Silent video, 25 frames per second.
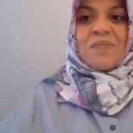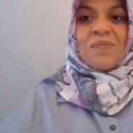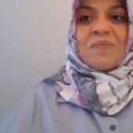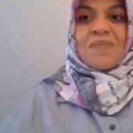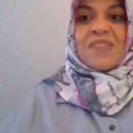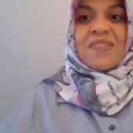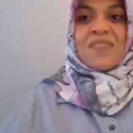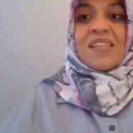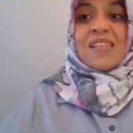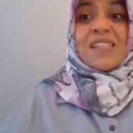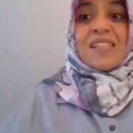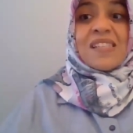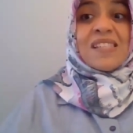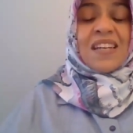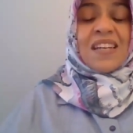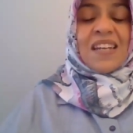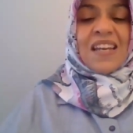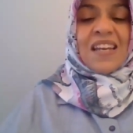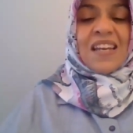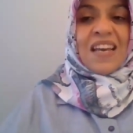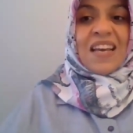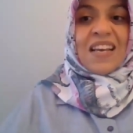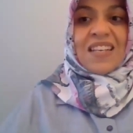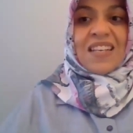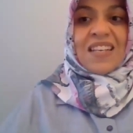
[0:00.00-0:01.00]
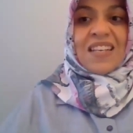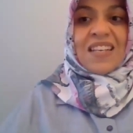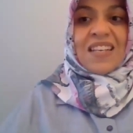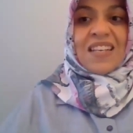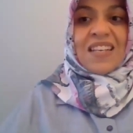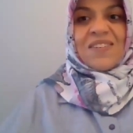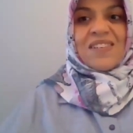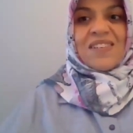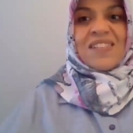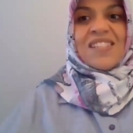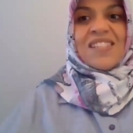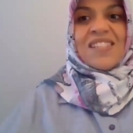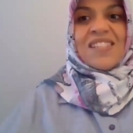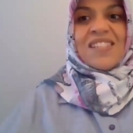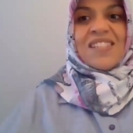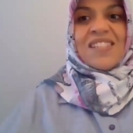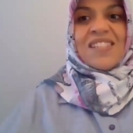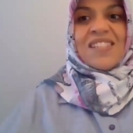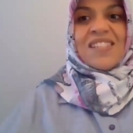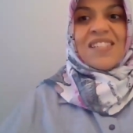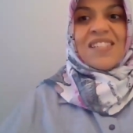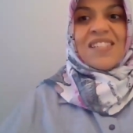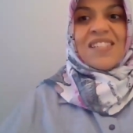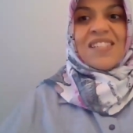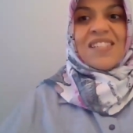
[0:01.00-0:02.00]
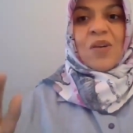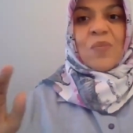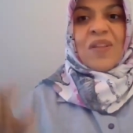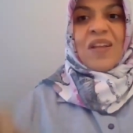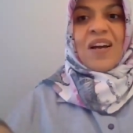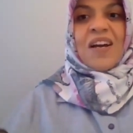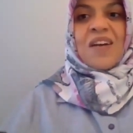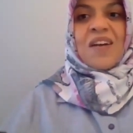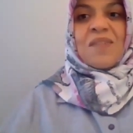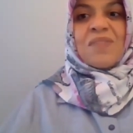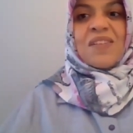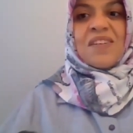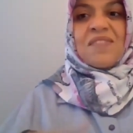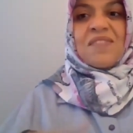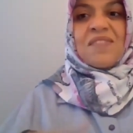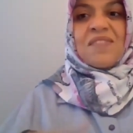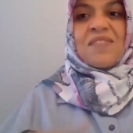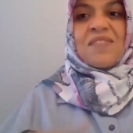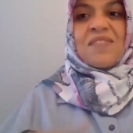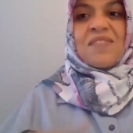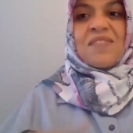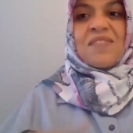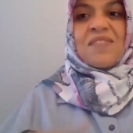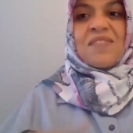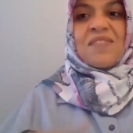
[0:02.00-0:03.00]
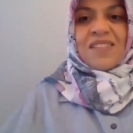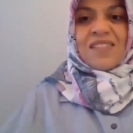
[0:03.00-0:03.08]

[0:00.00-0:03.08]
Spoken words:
This is an excellent question, but I believe Dr.